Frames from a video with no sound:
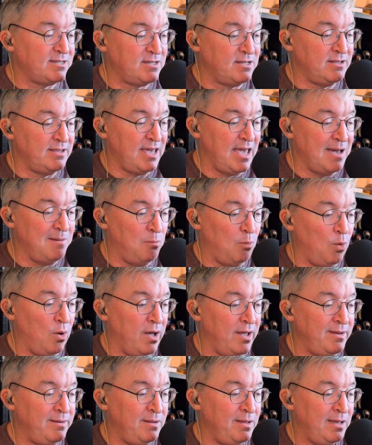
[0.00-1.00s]
to the
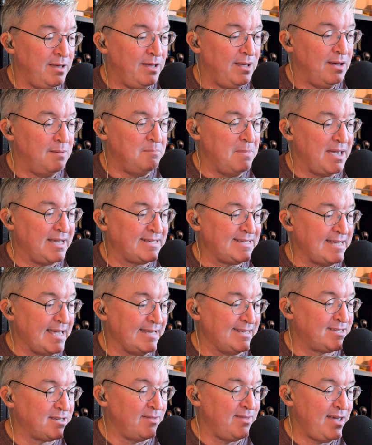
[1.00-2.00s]
M1 make
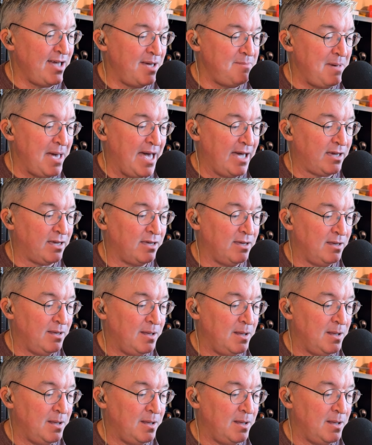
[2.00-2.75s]
sense on the iMac